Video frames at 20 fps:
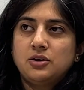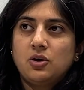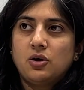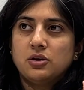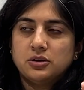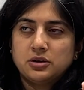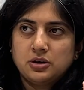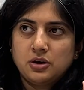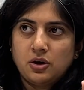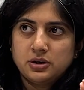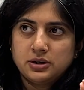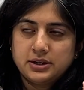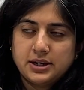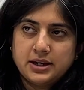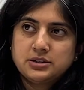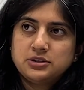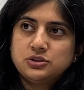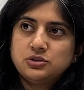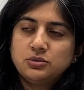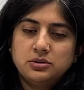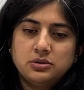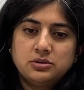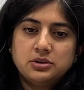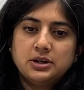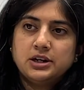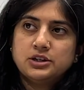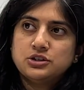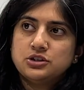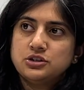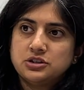contextual
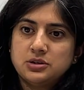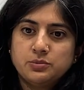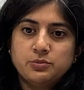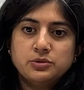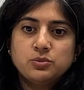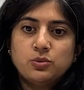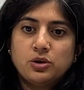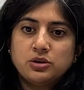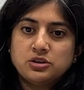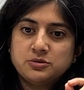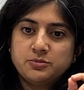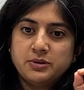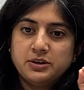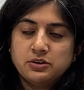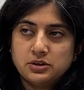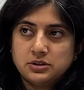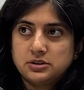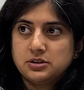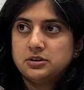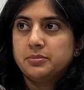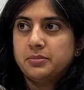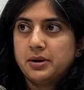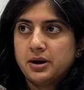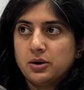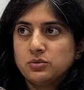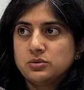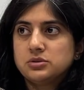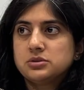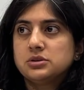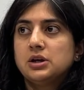relationship with what is being written
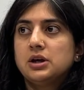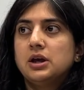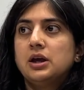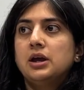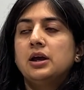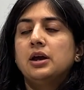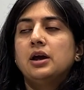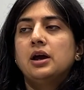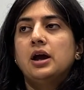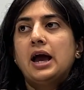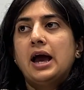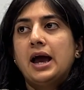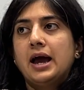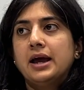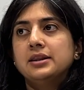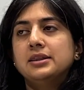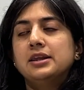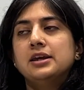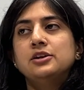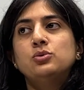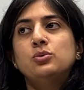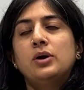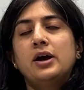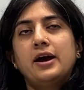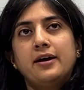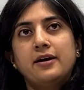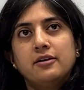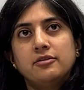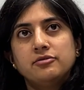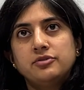about. And then you
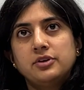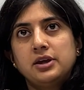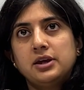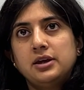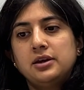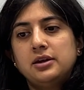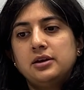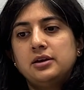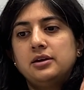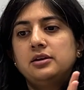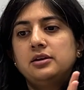have a